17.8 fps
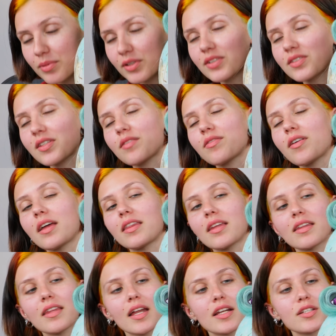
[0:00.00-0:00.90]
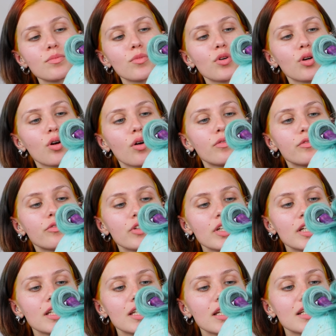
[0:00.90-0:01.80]
because I find that that is more
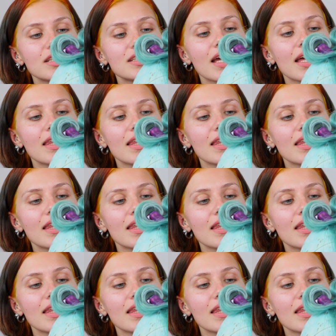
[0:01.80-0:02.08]
convenient.